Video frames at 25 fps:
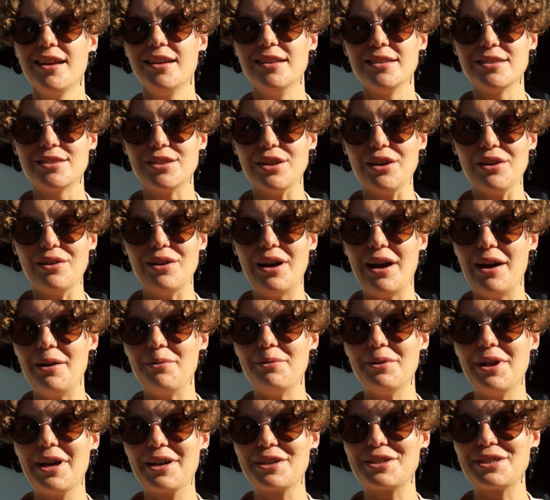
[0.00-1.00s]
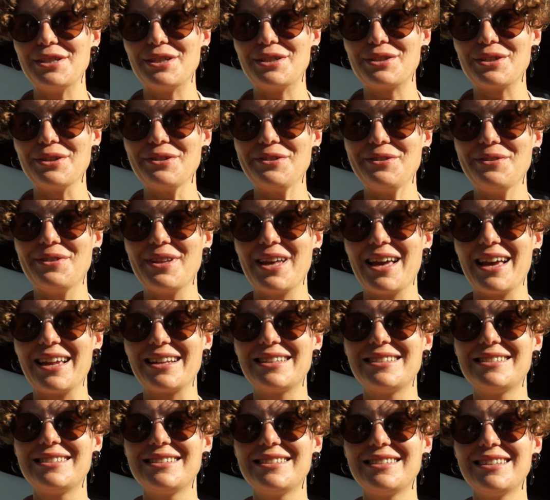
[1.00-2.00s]
So I will actually show you that
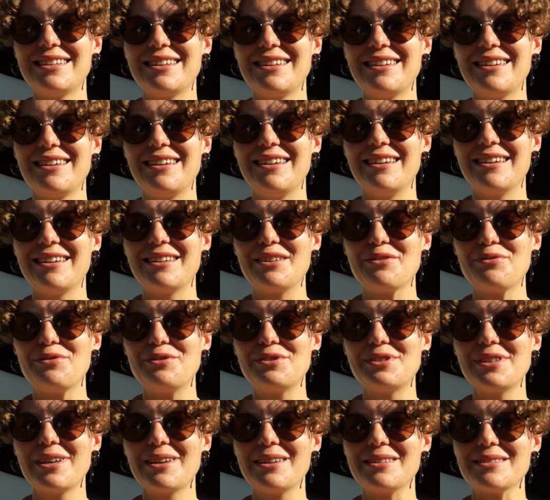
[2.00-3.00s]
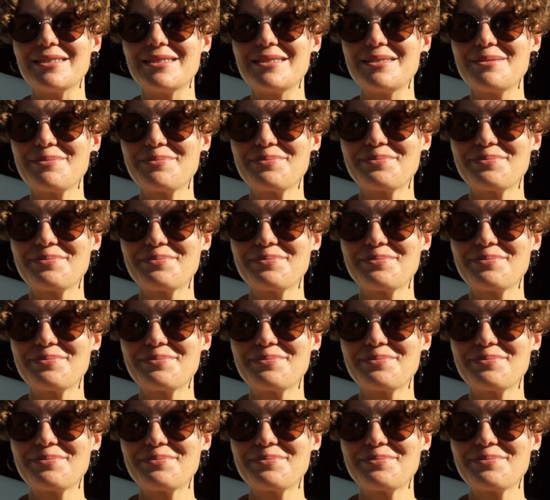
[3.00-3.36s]
in a few seconds.